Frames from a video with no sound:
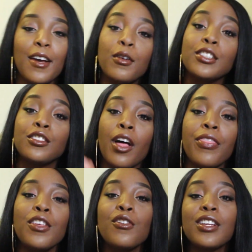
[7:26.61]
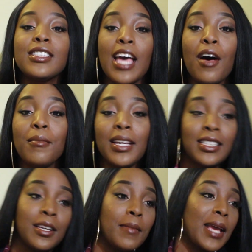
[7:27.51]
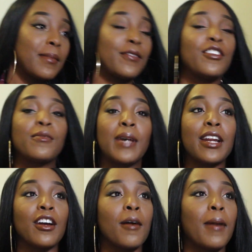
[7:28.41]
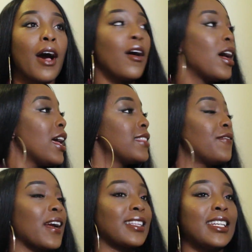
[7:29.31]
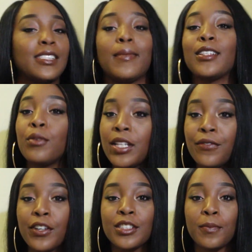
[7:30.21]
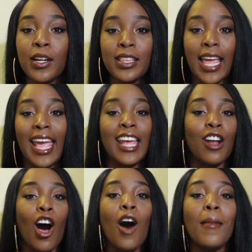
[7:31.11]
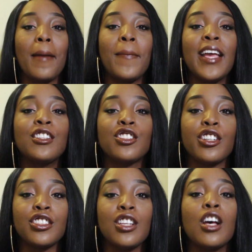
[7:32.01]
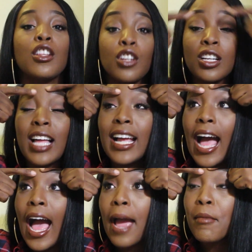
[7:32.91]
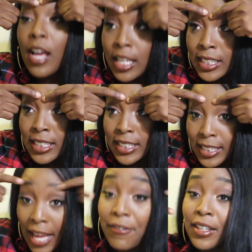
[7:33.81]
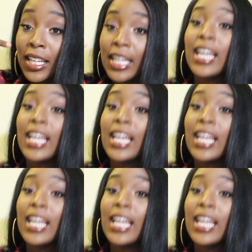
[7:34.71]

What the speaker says: There was nothing you can tell me to make me feel better about the fact that it's my 21st birthday and all my pictures look like I'm 70